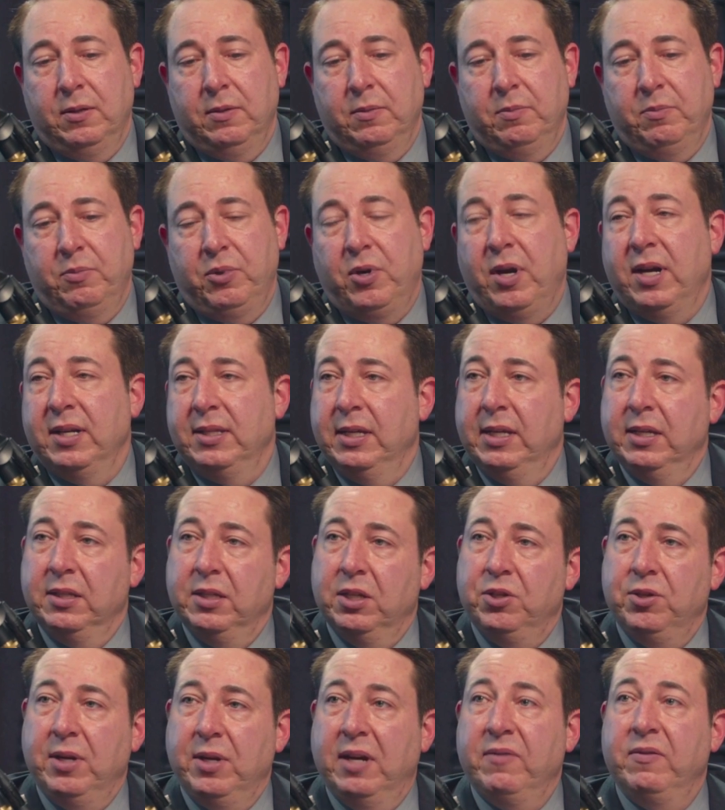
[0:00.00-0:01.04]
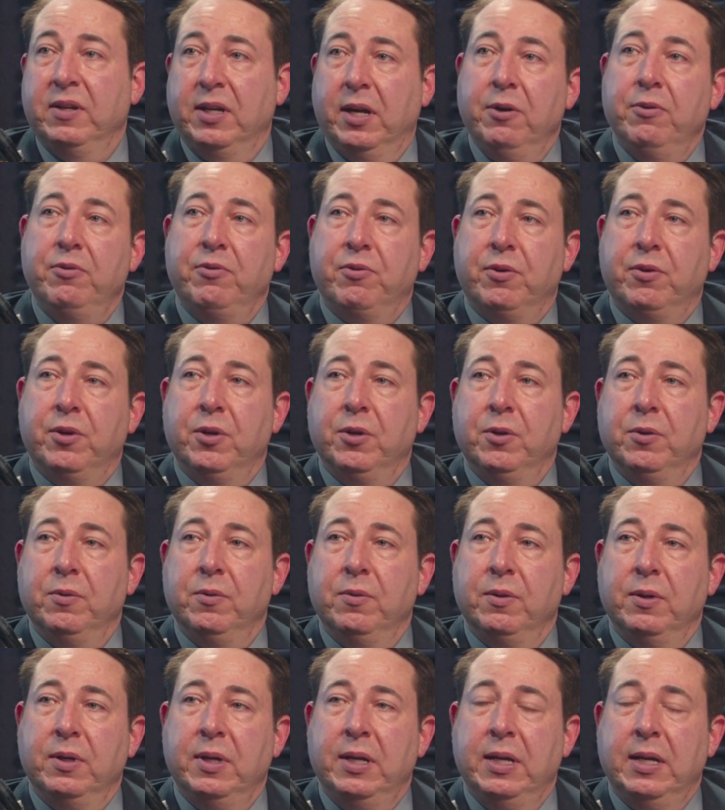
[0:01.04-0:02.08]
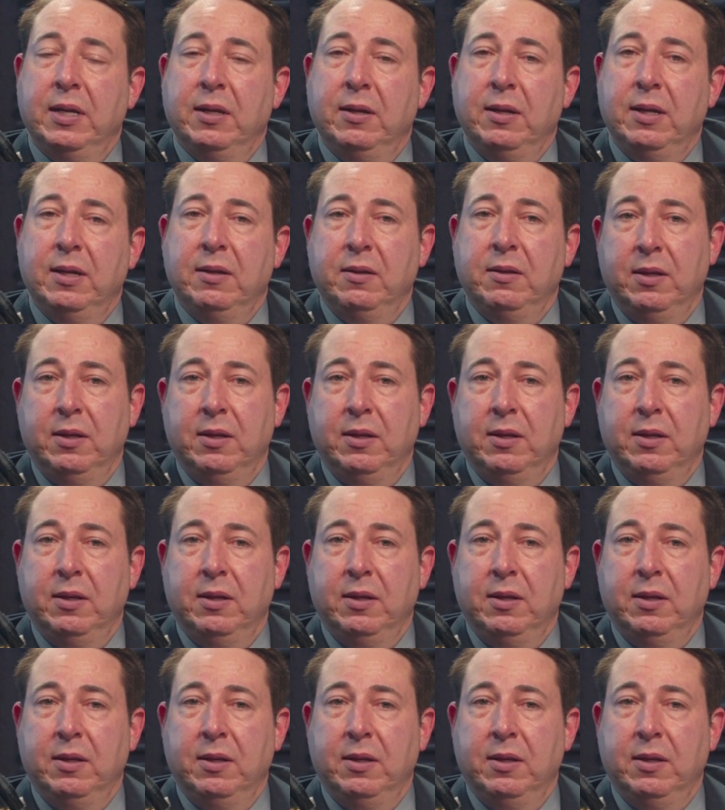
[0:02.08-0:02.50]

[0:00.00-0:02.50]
process that you have to go through in